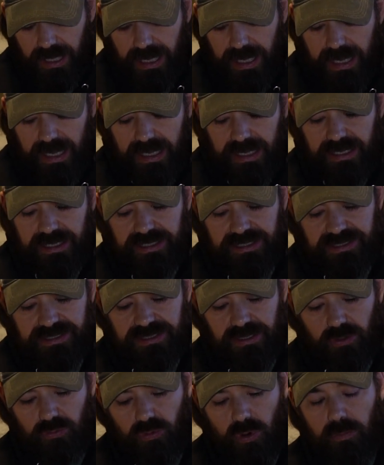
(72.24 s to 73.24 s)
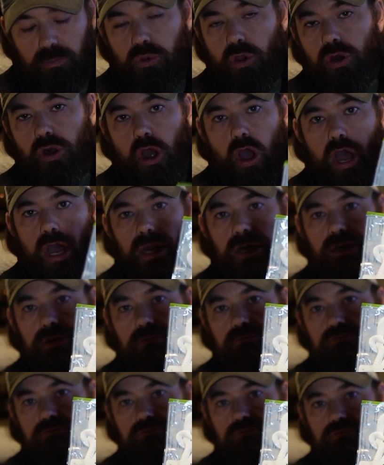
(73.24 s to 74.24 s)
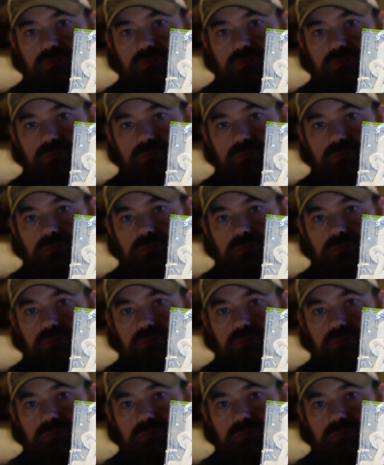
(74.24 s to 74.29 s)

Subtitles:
is we'll put on